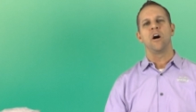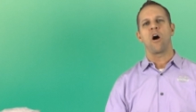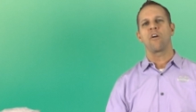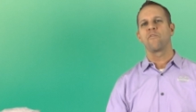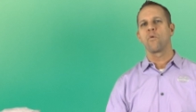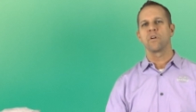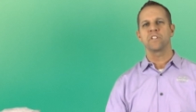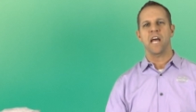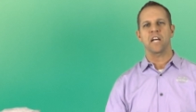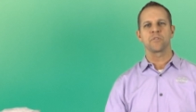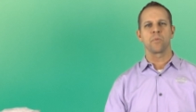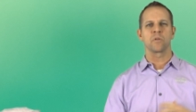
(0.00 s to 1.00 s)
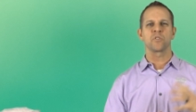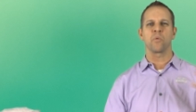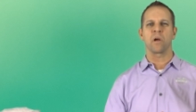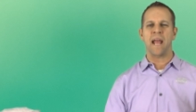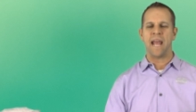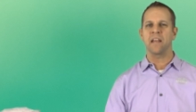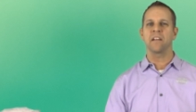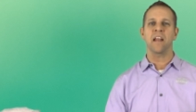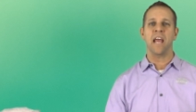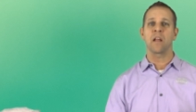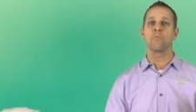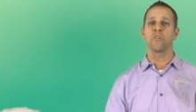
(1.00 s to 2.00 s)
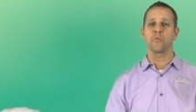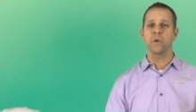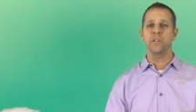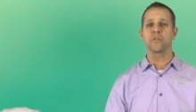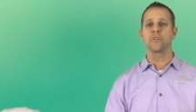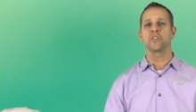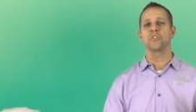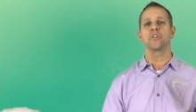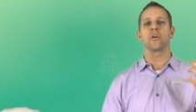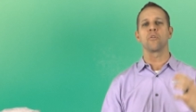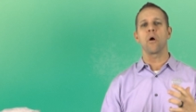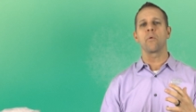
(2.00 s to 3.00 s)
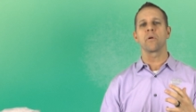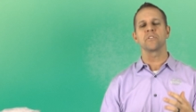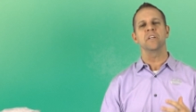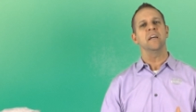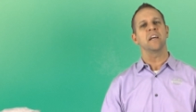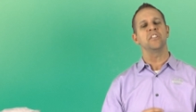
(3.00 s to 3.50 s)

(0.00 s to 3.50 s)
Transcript: Our forage experts work hand in hand with researchers and growers,